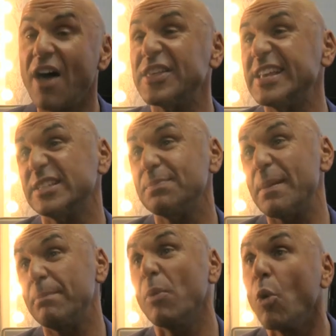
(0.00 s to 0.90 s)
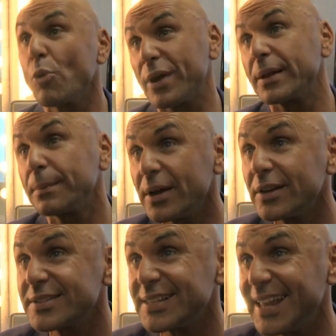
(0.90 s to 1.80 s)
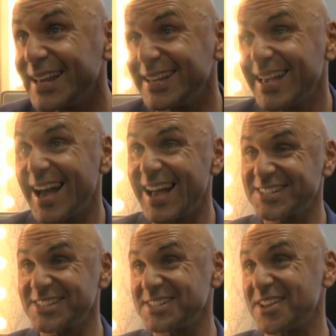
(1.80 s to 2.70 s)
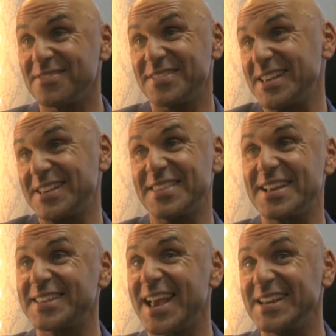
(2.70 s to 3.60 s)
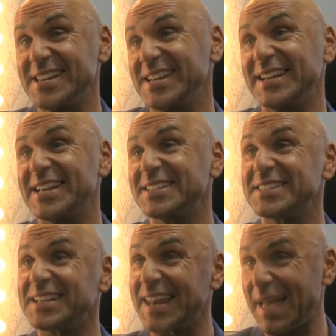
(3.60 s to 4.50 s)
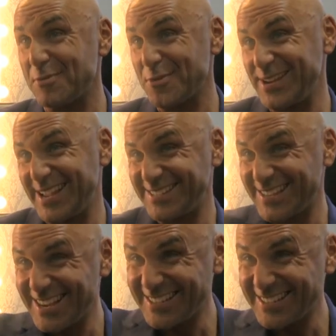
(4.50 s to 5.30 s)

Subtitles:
I think it's a bit boring, personally. I just don't think there's any glitz and glamour in it.